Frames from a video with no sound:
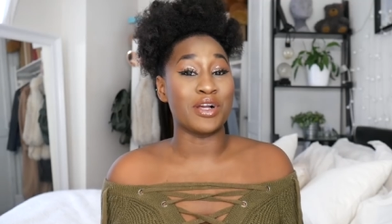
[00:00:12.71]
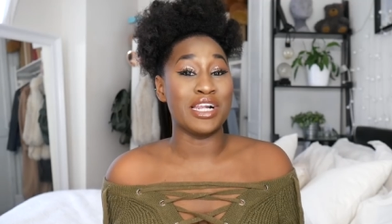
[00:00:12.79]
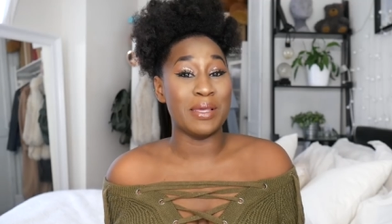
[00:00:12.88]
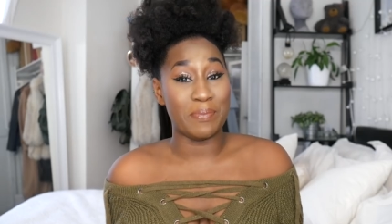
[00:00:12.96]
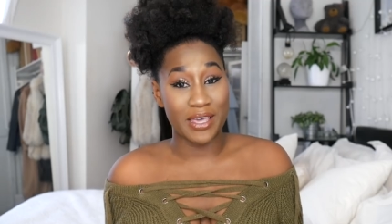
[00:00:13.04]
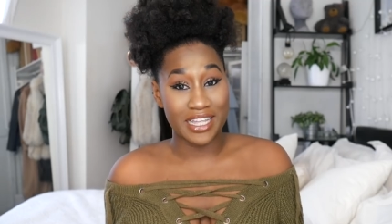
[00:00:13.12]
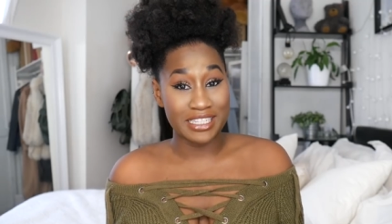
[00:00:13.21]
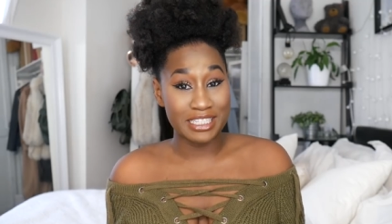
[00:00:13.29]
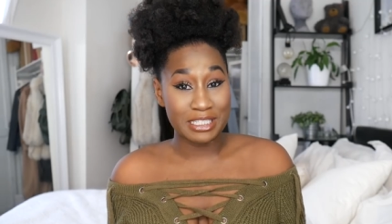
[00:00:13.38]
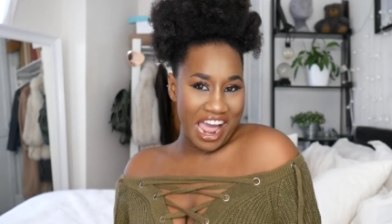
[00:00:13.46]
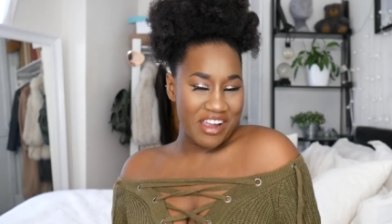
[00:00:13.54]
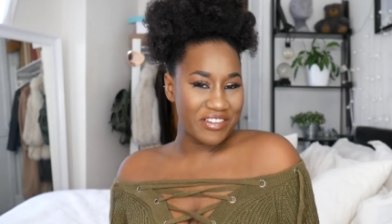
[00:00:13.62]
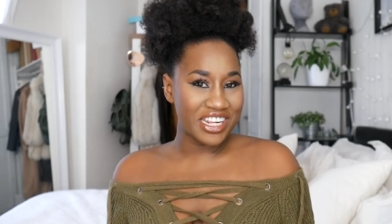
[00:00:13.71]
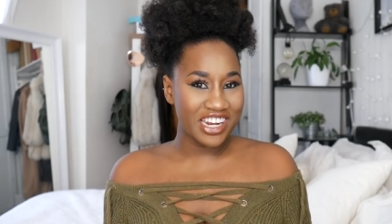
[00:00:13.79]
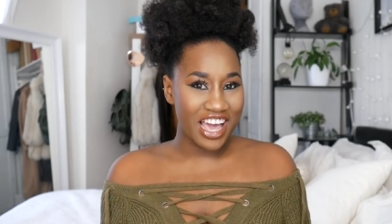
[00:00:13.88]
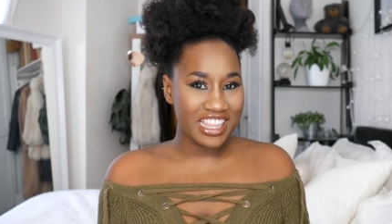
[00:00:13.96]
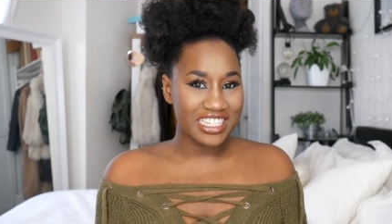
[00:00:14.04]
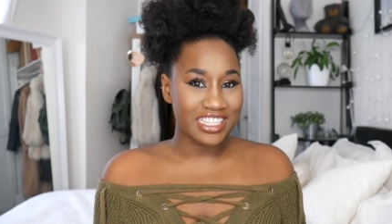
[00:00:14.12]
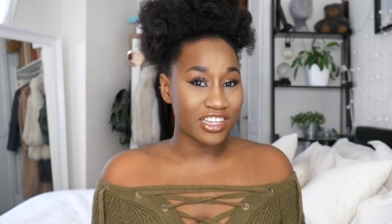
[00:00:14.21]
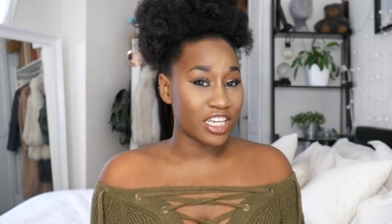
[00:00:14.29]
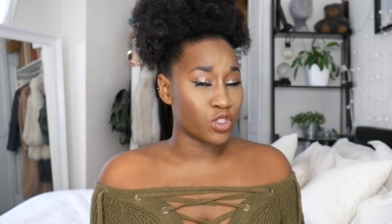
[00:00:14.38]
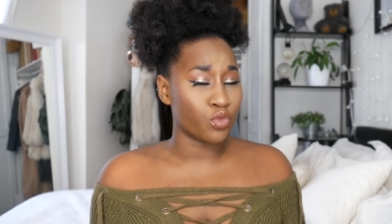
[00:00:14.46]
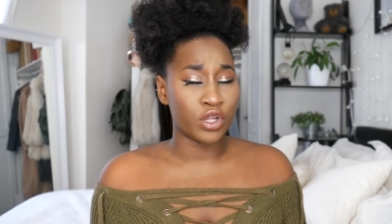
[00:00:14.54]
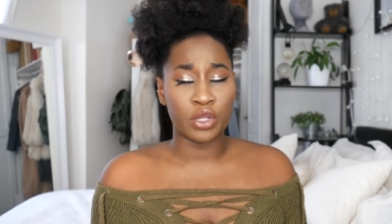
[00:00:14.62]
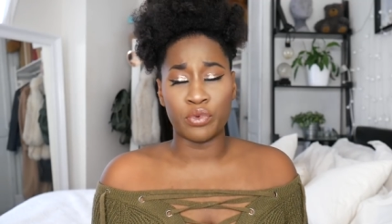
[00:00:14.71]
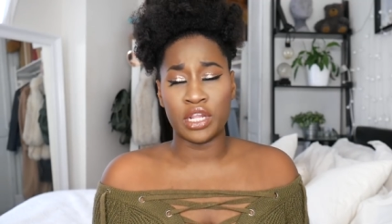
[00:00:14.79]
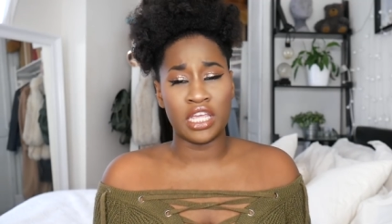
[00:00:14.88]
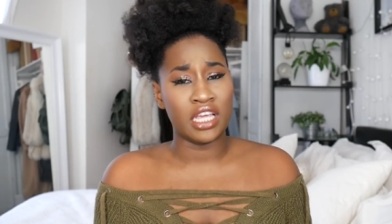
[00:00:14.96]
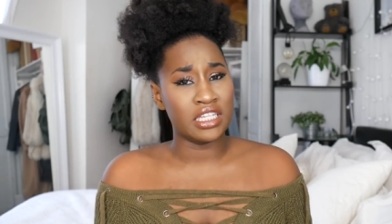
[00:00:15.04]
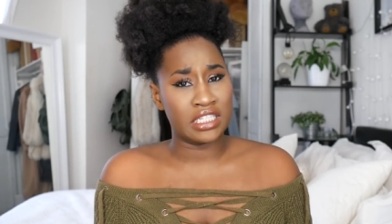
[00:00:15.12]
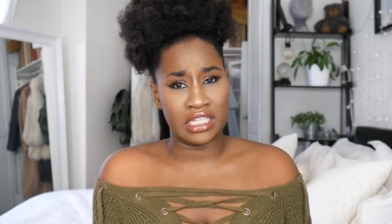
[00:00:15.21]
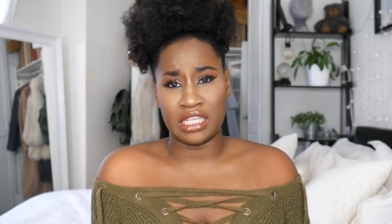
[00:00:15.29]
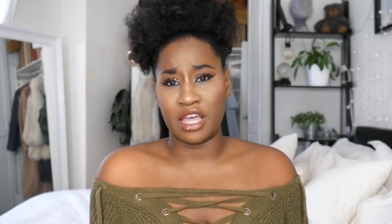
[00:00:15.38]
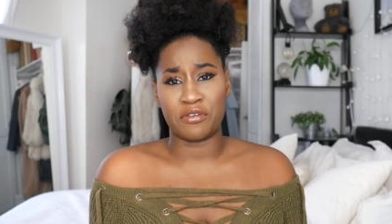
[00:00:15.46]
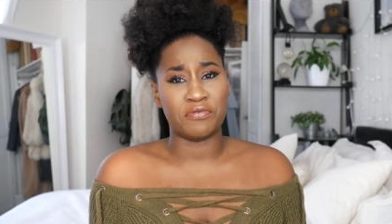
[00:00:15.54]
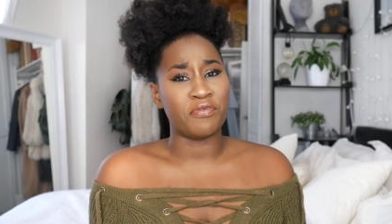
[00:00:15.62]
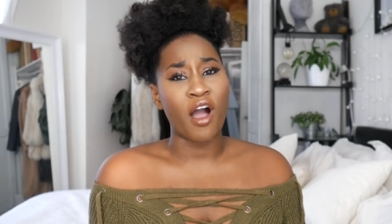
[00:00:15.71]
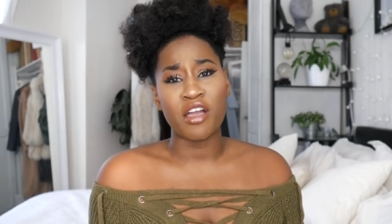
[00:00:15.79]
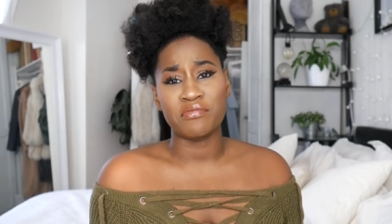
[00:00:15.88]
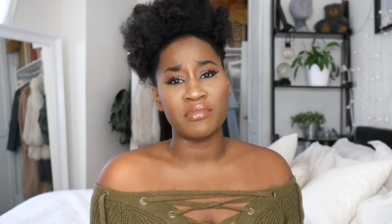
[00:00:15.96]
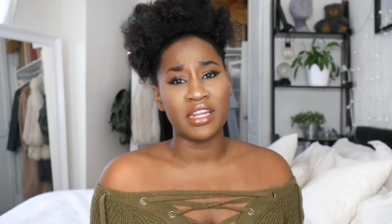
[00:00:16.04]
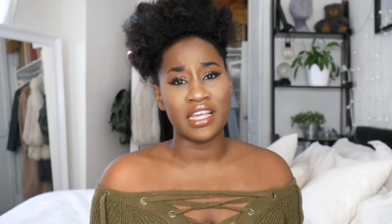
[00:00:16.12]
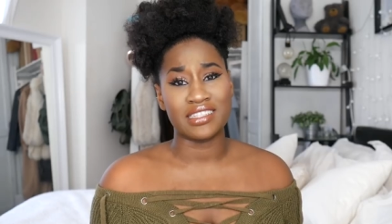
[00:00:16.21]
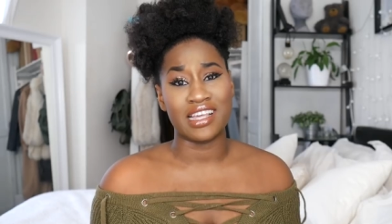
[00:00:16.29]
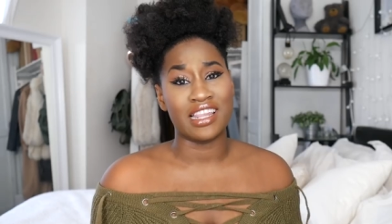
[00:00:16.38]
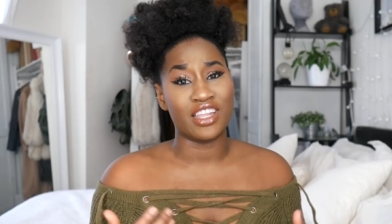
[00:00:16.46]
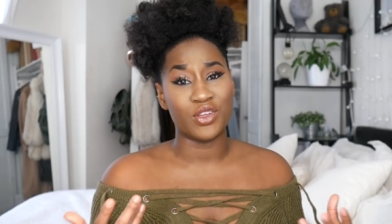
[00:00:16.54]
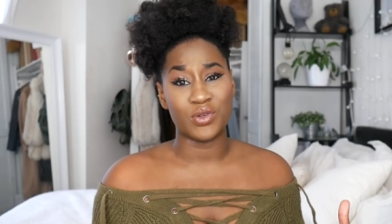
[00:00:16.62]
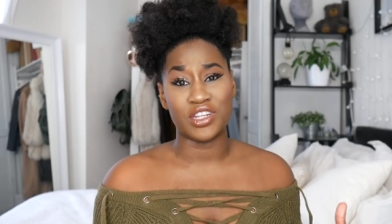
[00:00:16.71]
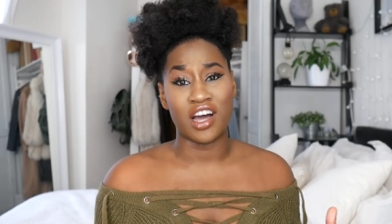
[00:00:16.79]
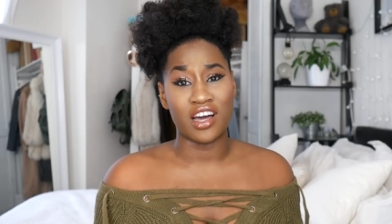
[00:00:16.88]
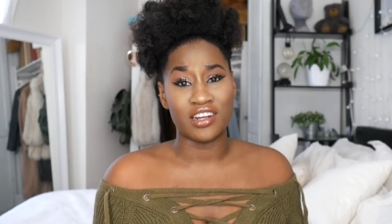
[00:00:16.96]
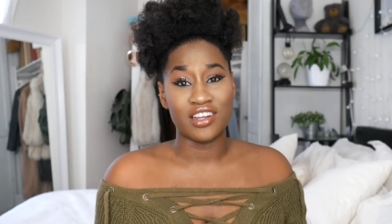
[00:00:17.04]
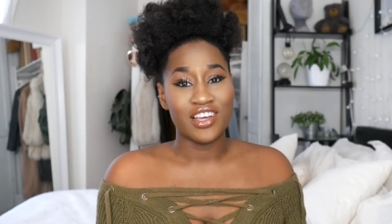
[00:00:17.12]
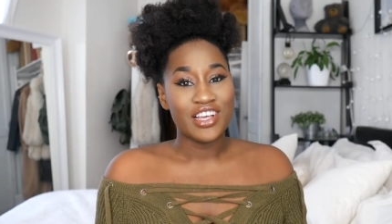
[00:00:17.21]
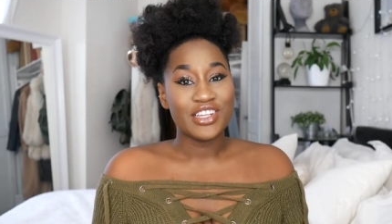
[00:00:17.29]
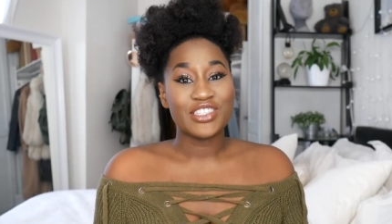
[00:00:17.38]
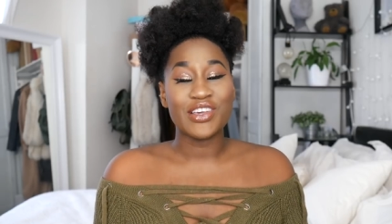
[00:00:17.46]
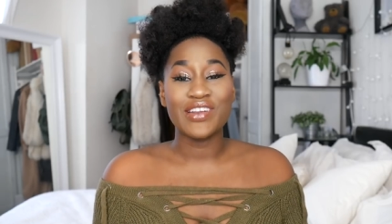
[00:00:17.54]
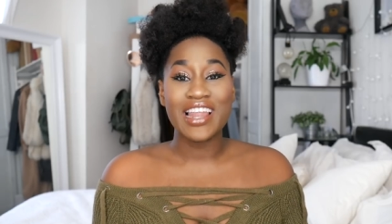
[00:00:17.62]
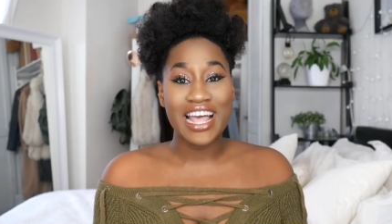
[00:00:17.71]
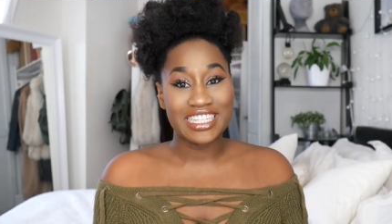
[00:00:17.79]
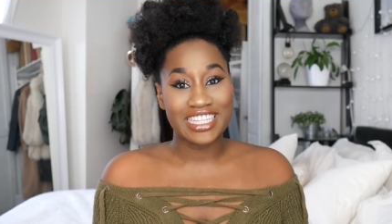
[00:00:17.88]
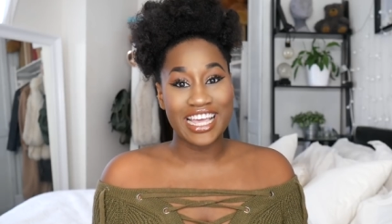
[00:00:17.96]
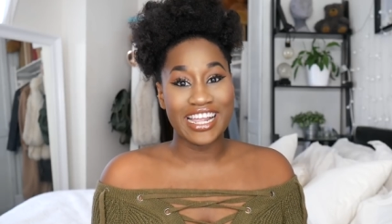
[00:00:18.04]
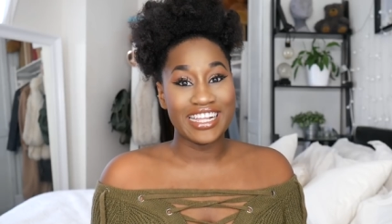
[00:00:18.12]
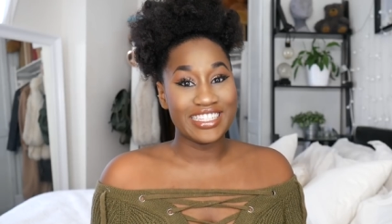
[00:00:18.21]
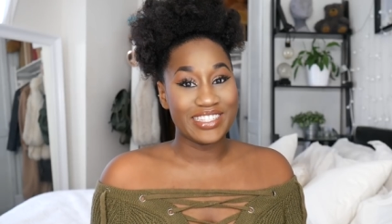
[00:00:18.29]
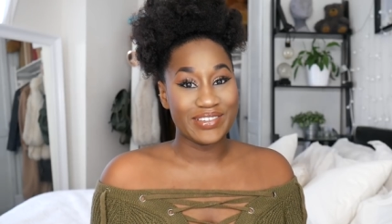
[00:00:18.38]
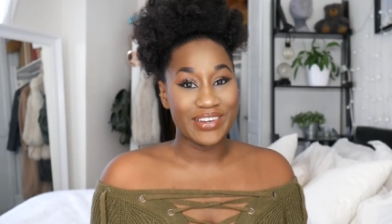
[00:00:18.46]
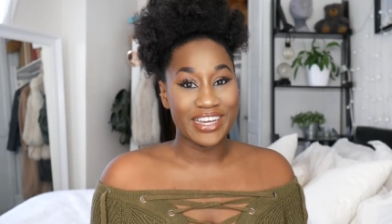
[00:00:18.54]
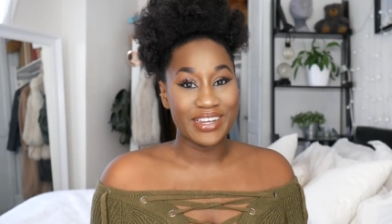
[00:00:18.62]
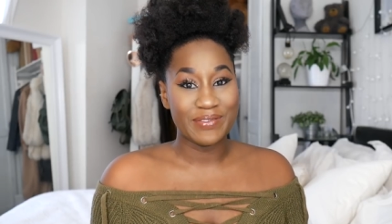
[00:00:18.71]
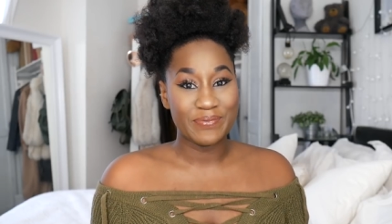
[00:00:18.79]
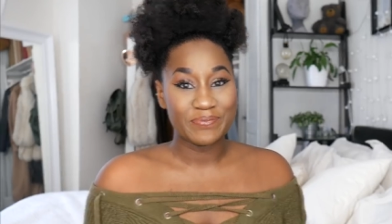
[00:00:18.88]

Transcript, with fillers: clip-ins. I really like this look, it's really really easy, like five minutes and then you're done. So let's get into it.